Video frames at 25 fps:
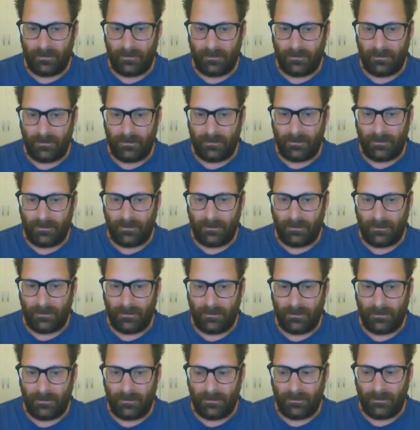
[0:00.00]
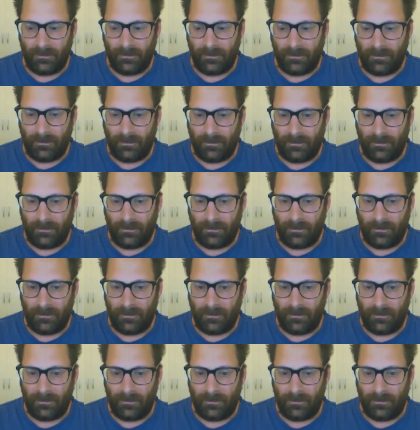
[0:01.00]

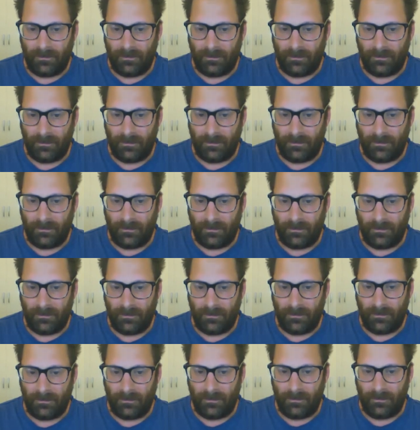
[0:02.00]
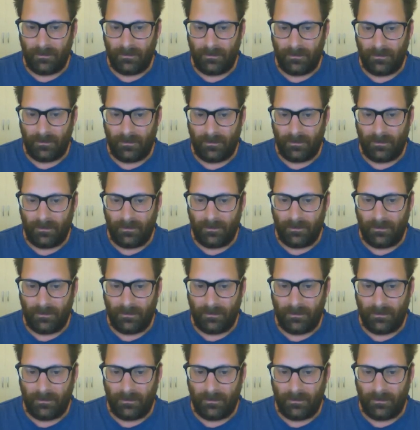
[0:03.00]
[no speech]